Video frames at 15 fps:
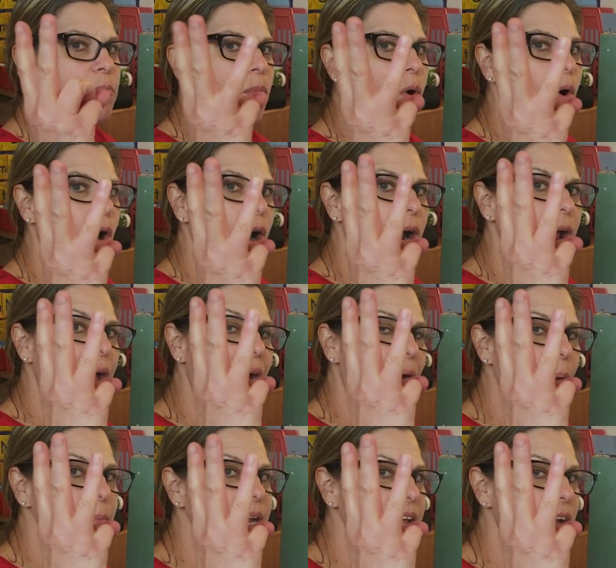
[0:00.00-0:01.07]
more,
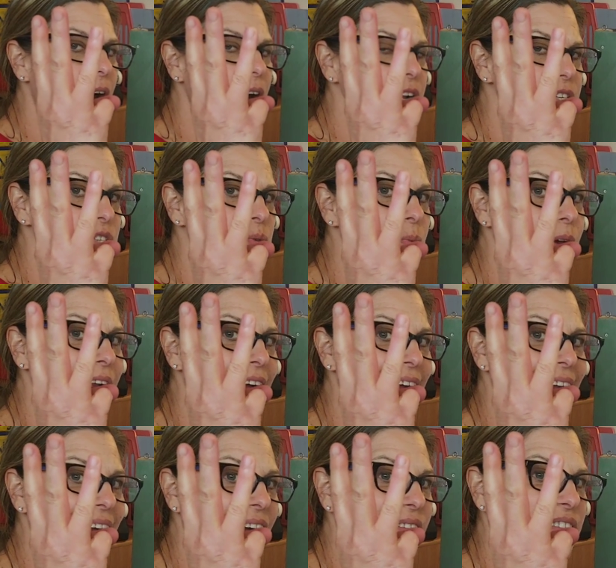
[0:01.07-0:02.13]
how many hearts would I
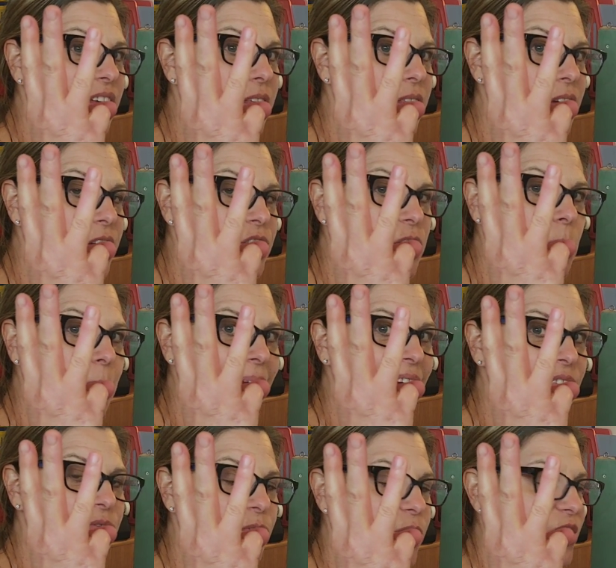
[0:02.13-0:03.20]
have? Here's your math
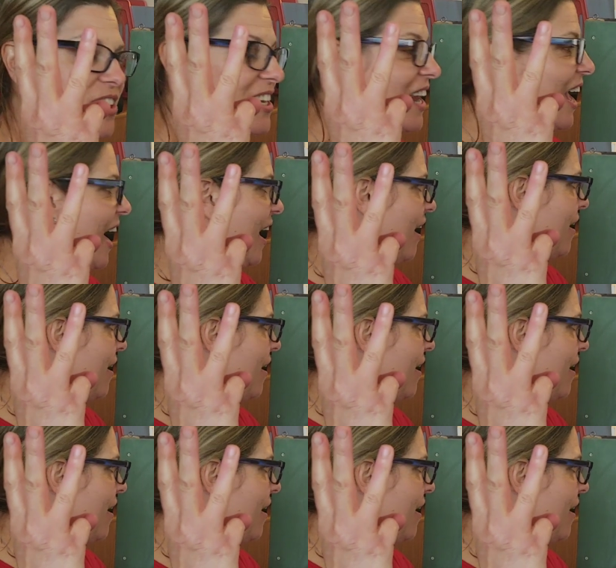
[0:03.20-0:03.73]
for today.